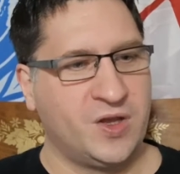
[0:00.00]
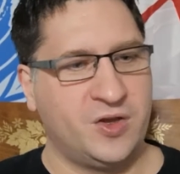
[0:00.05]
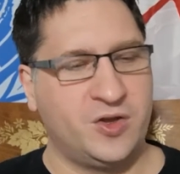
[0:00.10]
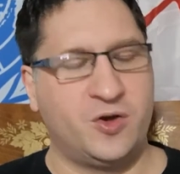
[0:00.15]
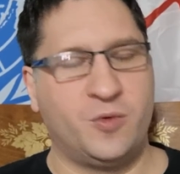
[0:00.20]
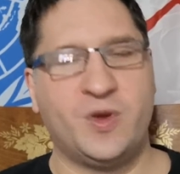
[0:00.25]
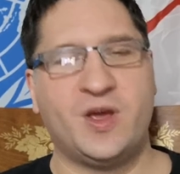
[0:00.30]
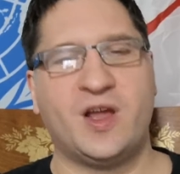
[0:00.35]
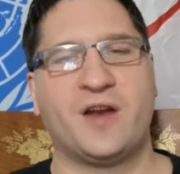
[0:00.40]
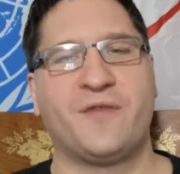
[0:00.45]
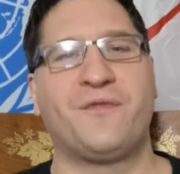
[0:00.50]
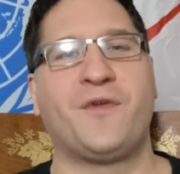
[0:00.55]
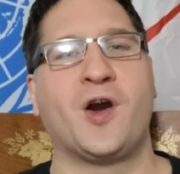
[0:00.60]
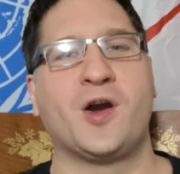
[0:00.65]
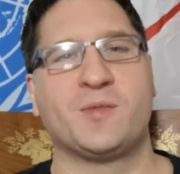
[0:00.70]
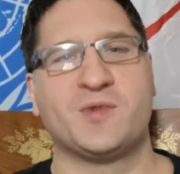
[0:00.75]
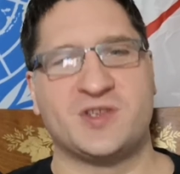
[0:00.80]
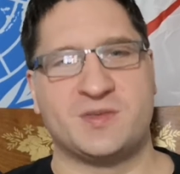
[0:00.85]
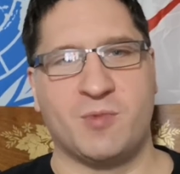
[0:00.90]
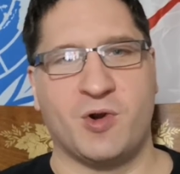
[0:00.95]
you know we got a
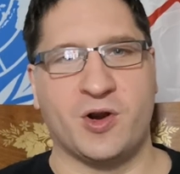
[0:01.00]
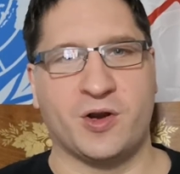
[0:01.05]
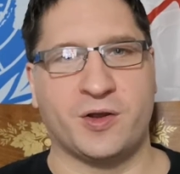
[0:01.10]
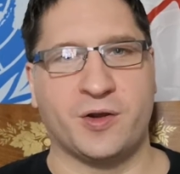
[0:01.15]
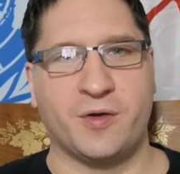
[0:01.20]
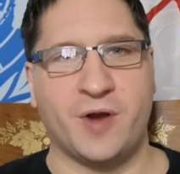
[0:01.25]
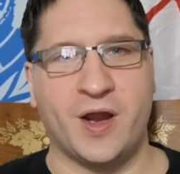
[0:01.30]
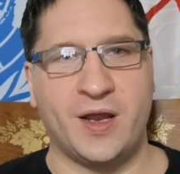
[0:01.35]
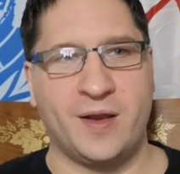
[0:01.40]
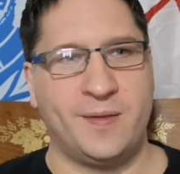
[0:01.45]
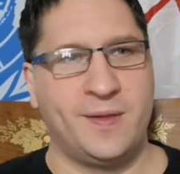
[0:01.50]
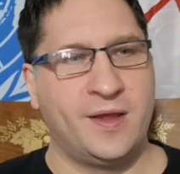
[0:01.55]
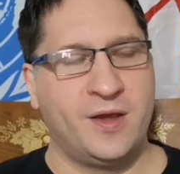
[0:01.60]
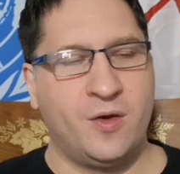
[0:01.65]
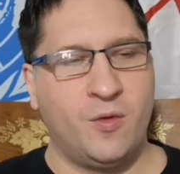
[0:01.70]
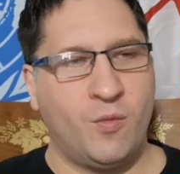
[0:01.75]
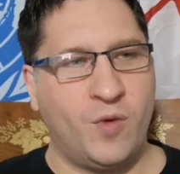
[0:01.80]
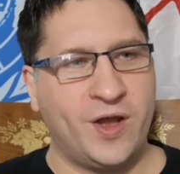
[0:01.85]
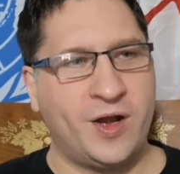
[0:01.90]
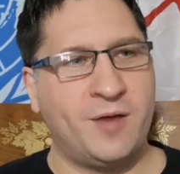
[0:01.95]
farmers market right
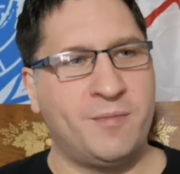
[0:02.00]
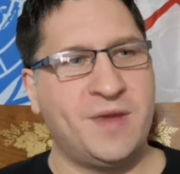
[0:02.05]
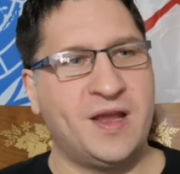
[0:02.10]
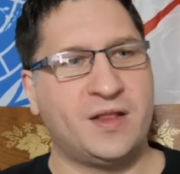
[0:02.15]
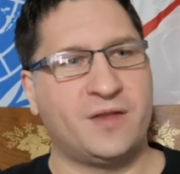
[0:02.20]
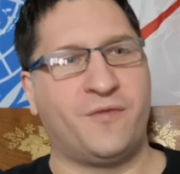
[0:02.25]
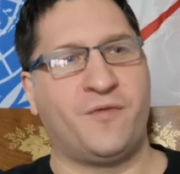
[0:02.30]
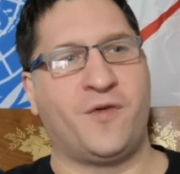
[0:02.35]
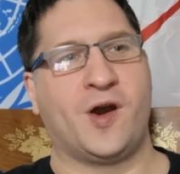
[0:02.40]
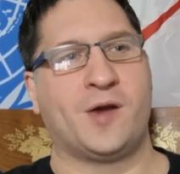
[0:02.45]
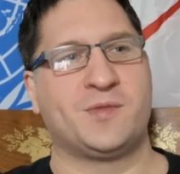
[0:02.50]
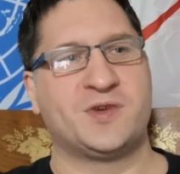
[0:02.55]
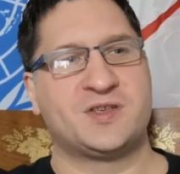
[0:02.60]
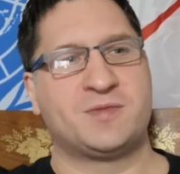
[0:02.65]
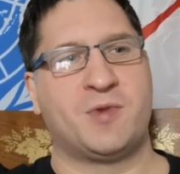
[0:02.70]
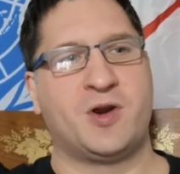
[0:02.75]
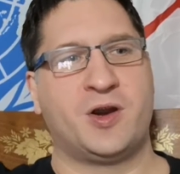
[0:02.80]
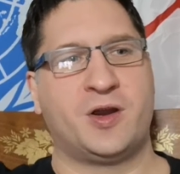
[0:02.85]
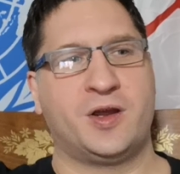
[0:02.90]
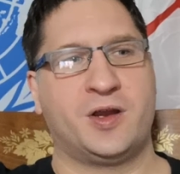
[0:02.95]
why not make the
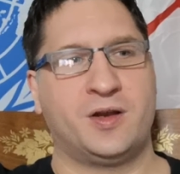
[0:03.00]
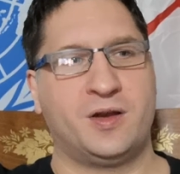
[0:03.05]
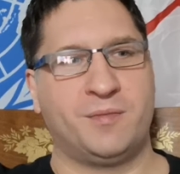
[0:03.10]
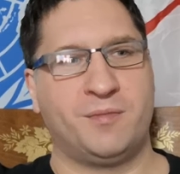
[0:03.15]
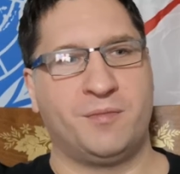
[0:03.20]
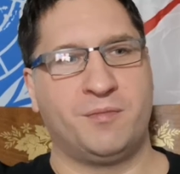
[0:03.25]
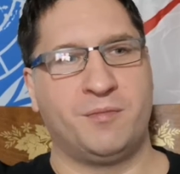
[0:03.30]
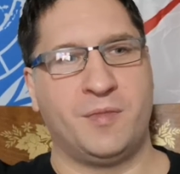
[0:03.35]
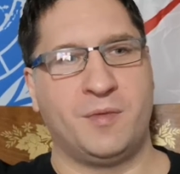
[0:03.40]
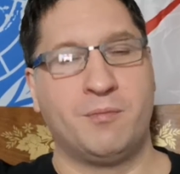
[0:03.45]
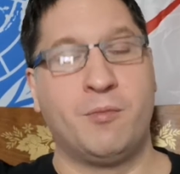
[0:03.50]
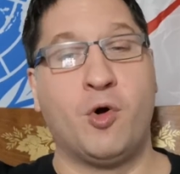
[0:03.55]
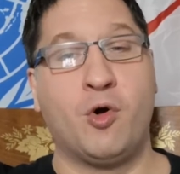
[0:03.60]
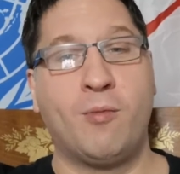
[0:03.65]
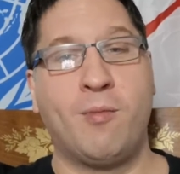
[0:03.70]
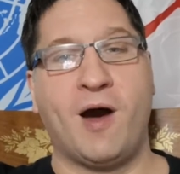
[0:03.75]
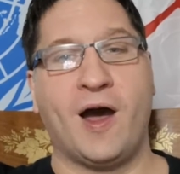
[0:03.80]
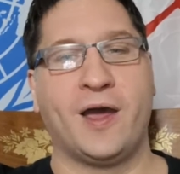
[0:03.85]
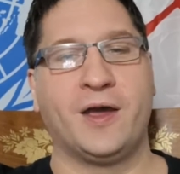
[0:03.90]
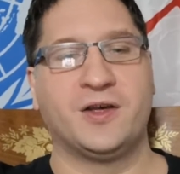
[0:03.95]
farmers market
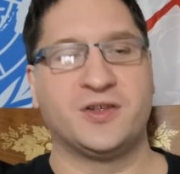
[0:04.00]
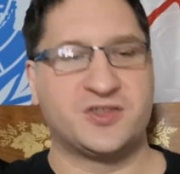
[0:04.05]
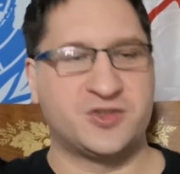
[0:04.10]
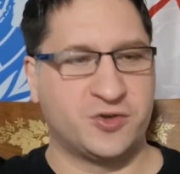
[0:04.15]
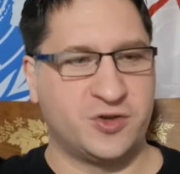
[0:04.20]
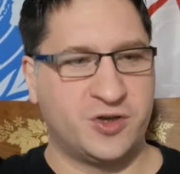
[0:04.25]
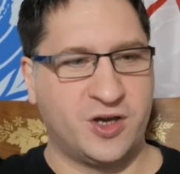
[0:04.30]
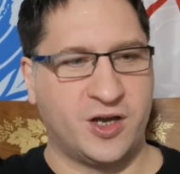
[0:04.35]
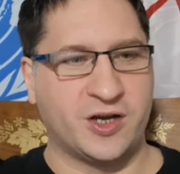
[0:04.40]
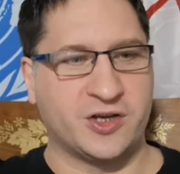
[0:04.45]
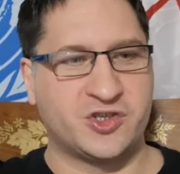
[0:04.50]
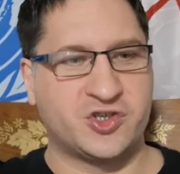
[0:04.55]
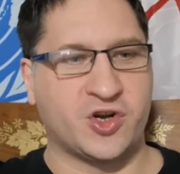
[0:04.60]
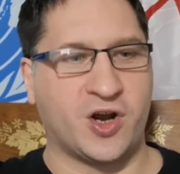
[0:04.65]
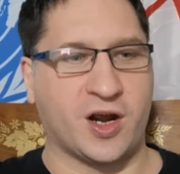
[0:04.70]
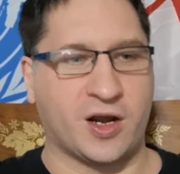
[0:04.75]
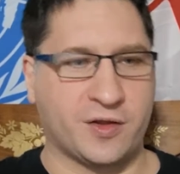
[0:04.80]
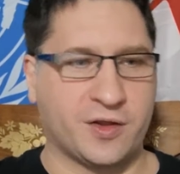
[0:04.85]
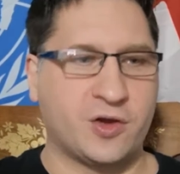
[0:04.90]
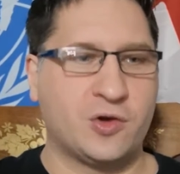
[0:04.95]
mobile so you got a
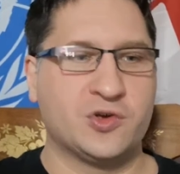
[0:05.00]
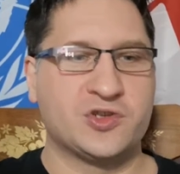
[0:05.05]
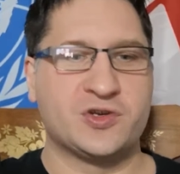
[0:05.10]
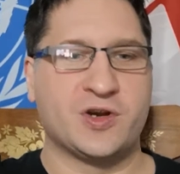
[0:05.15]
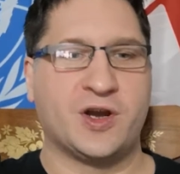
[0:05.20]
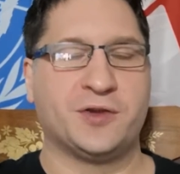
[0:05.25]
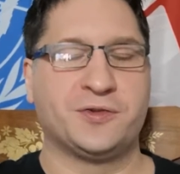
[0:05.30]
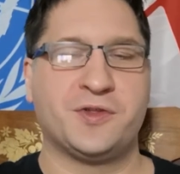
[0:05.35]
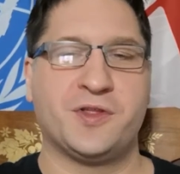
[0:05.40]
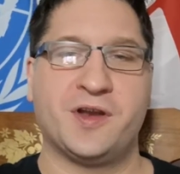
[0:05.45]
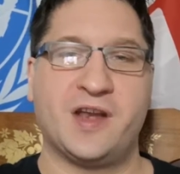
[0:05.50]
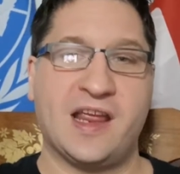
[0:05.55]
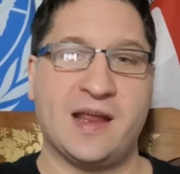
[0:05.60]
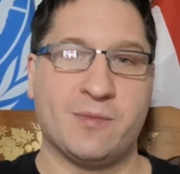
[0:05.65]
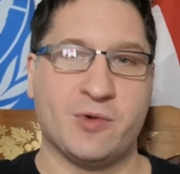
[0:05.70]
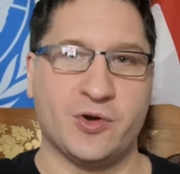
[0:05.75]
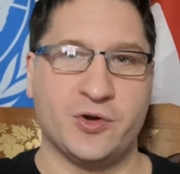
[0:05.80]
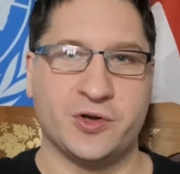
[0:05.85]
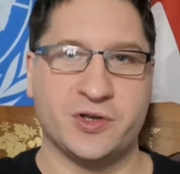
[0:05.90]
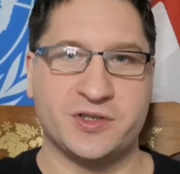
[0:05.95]
truck that goes around to the
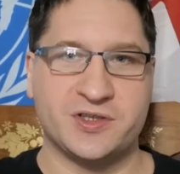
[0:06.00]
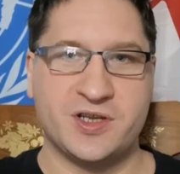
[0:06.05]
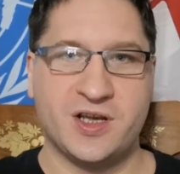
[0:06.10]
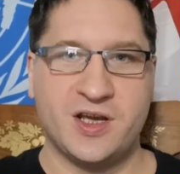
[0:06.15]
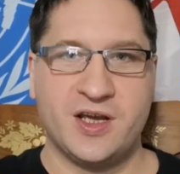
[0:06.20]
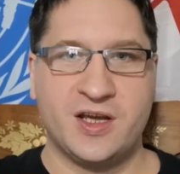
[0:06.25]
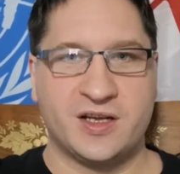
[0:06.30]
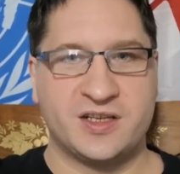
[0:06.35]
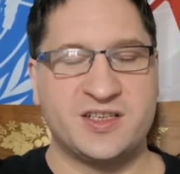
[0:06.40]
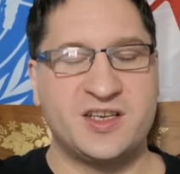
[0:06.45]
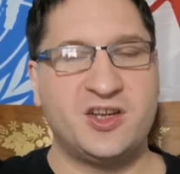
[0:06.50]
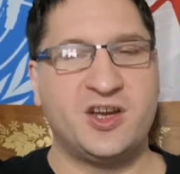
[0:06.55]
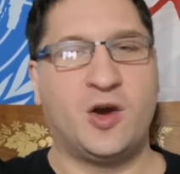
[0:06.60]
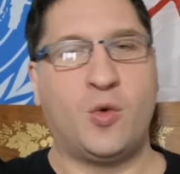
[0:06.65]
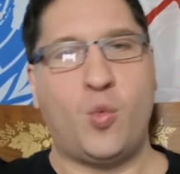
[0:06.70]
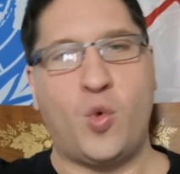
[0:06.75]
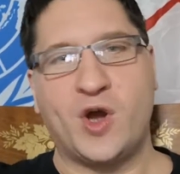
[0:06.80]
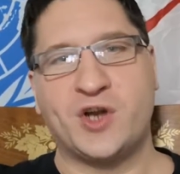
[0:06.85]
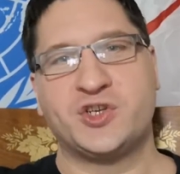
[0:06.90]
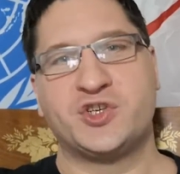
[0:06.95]
neighborhoods because then you
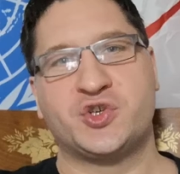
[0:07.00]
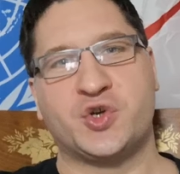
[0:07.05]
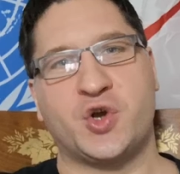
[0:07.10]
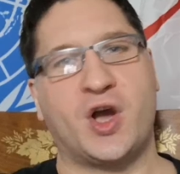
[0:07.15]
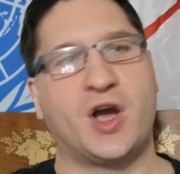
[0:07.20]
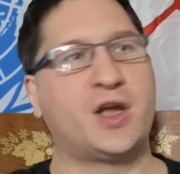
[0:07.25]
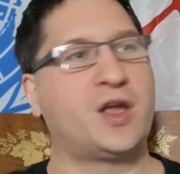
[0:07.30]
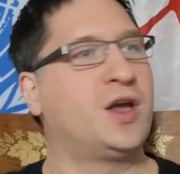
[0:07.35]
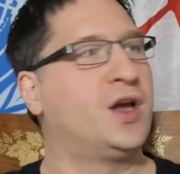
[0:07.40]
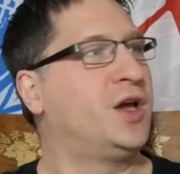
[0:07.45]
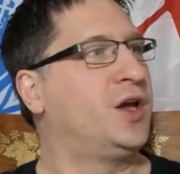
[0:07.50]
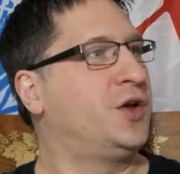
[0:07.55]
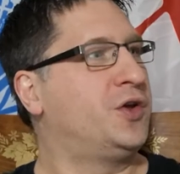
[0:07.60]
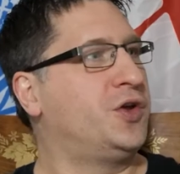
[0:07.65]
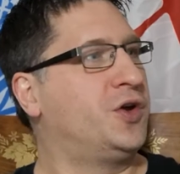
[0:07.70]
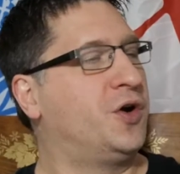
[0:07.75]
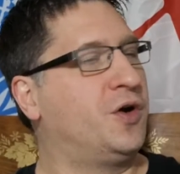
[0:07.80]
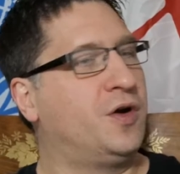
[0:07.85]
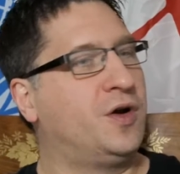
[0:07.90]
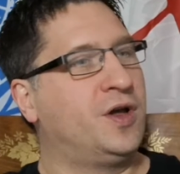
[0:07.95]
got one truck
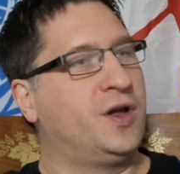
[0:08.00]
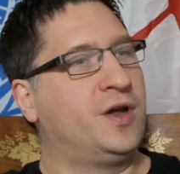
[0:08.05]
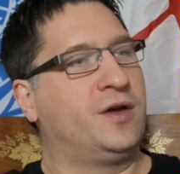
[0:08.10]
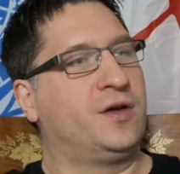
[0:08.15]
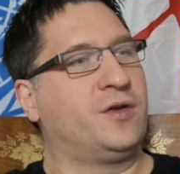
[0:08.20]
you know